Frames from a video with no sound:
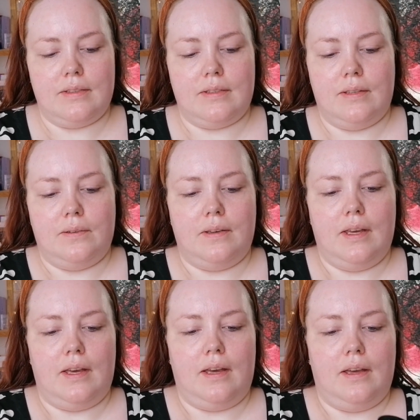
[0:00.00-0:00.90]
So
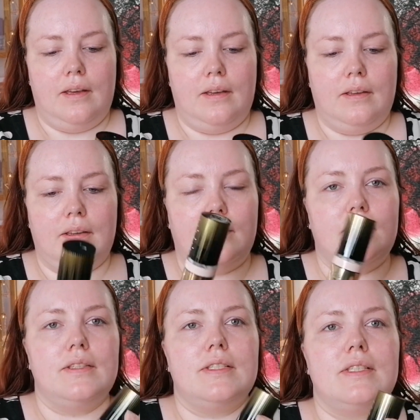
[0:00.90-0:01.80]
yeah,
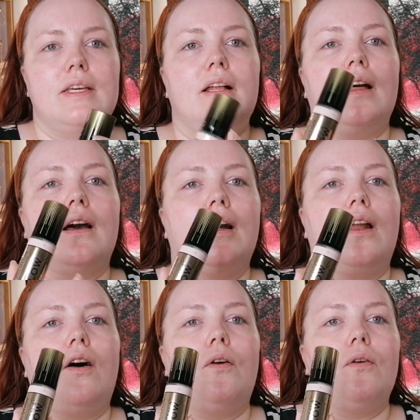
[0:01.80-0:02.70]
Conceal and
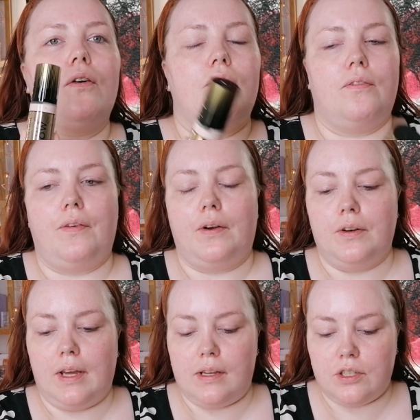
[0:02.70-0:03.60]
Glow
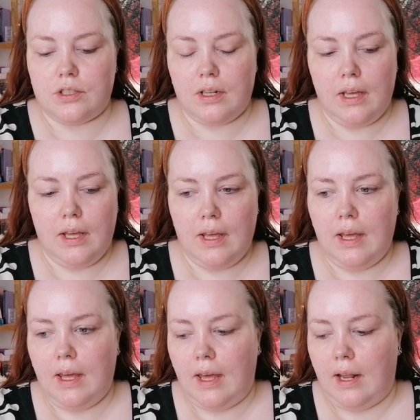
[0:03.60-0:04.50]
foundation,
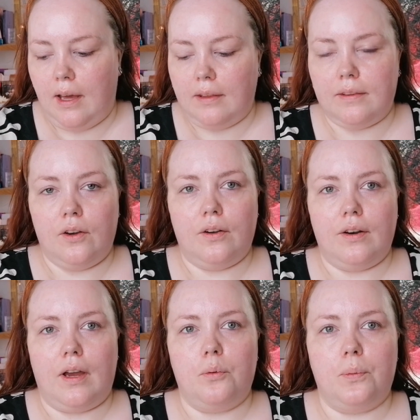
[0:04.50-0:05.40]
and I
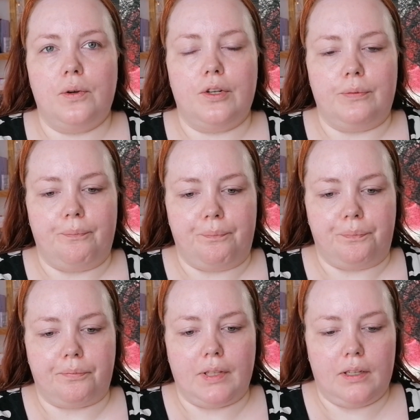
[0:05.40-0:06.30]
thought I would
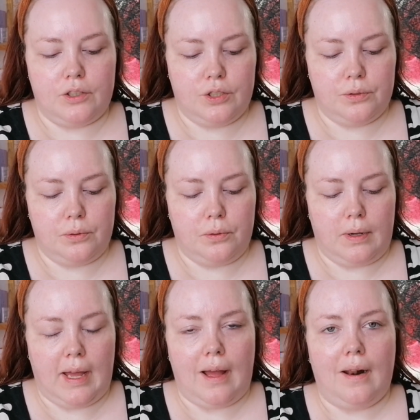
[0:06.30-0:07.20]
do
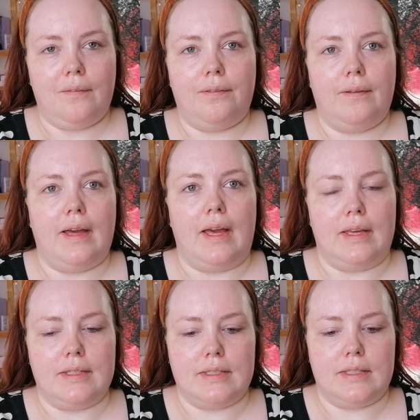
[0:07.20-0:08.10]
half
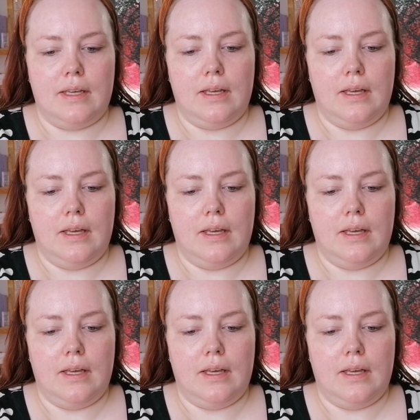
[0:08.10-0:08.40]
face